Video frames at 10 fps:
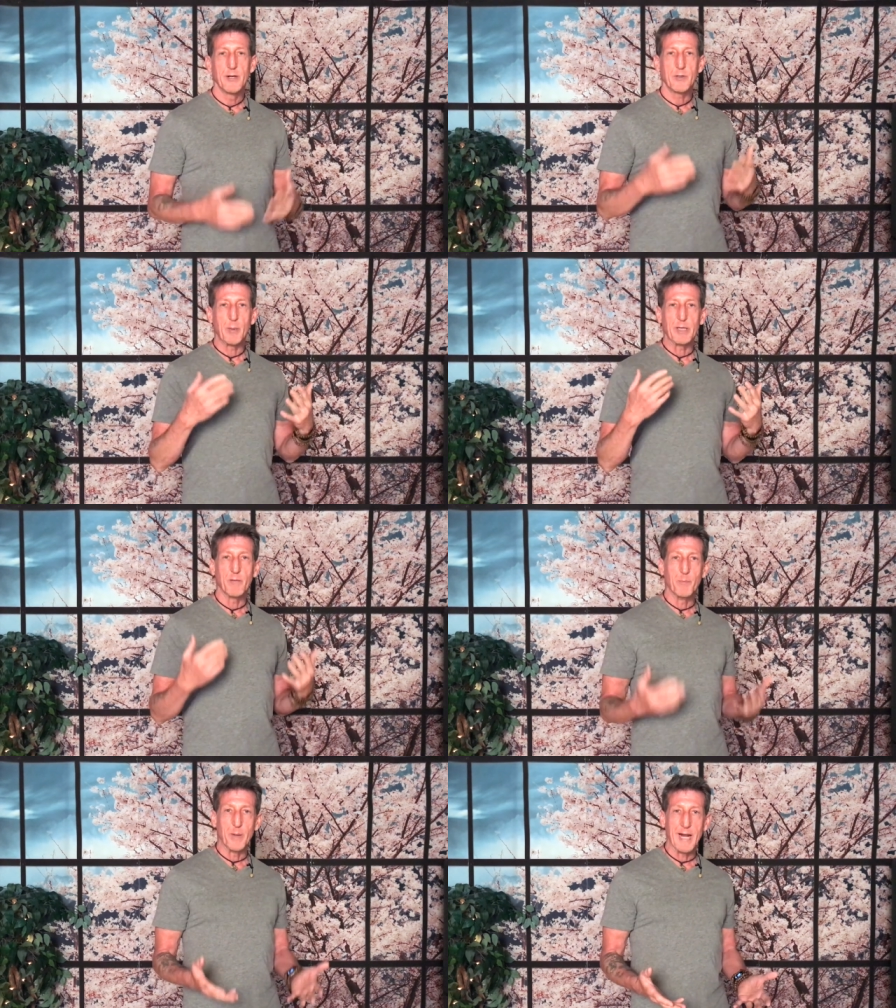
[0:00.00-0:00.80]
to be
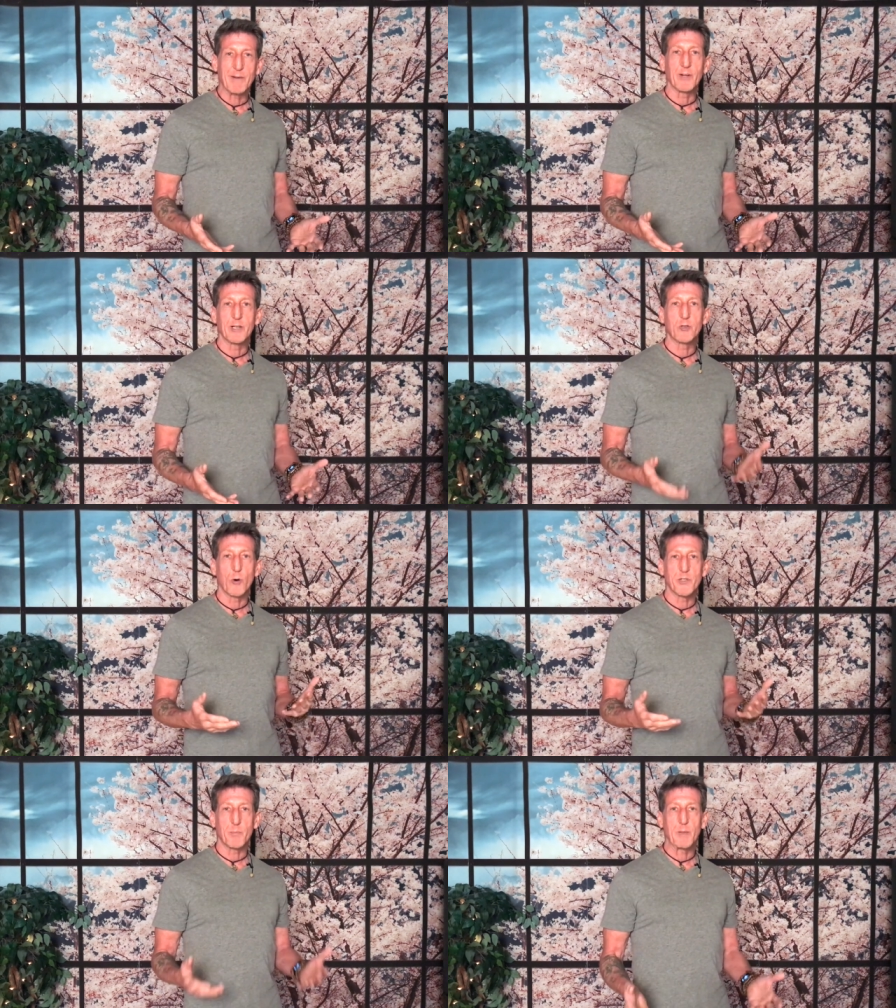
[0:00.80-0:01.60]
benevolent
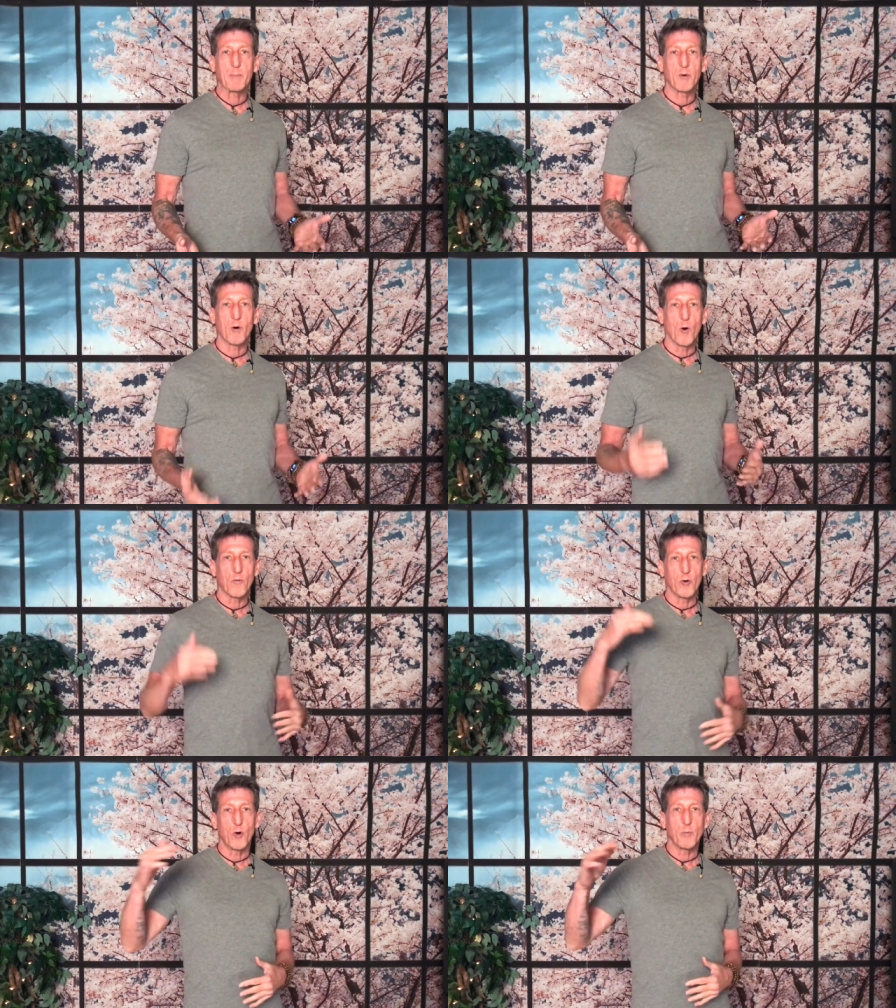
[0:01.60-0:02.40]
towards the people
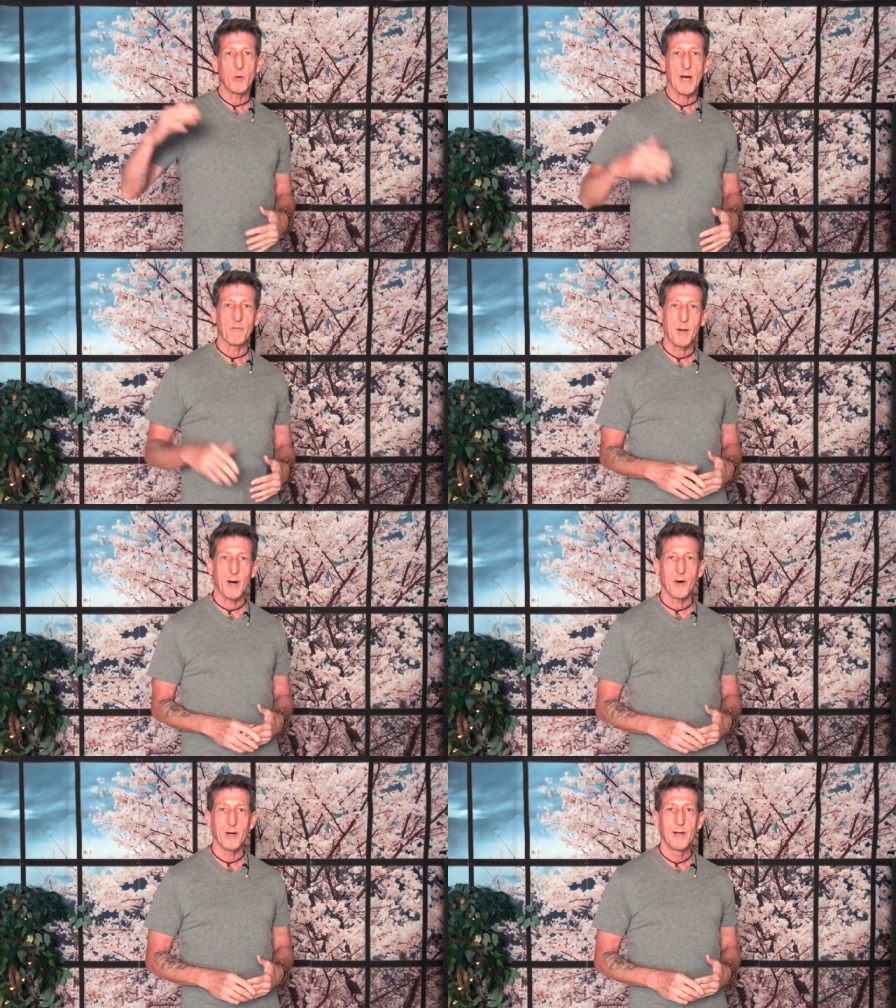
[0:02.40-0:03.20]
over whom you have
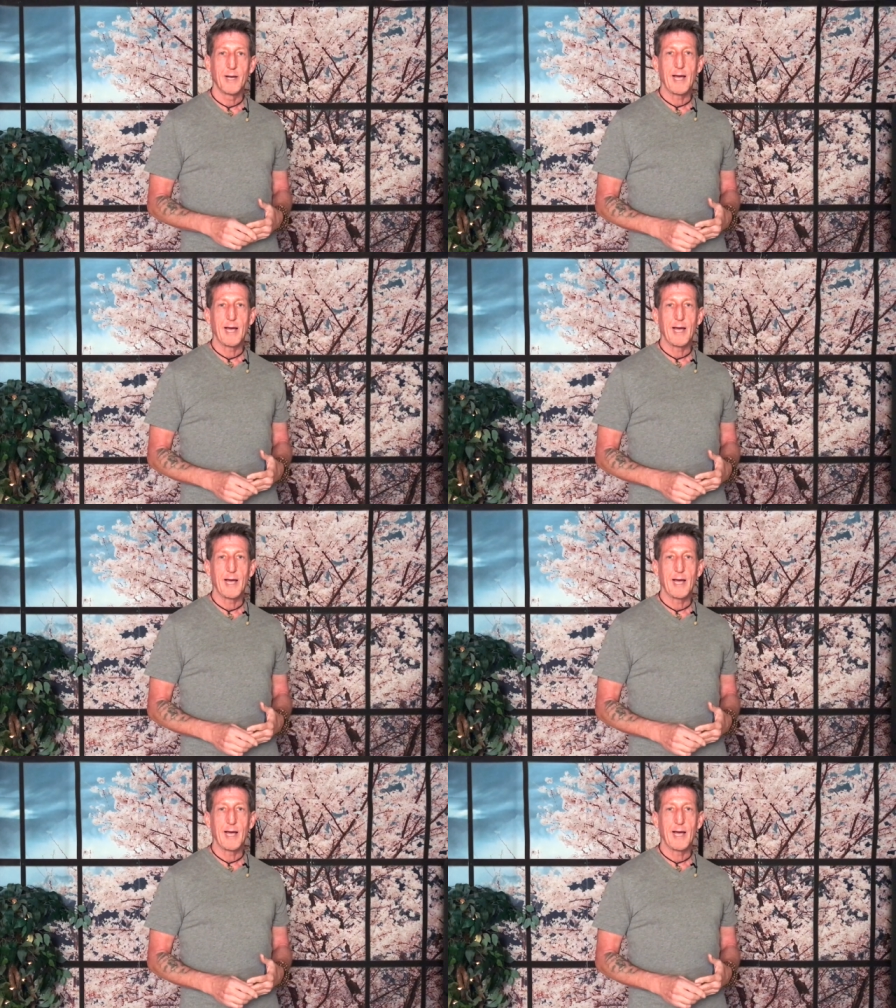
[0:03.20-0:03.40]
power,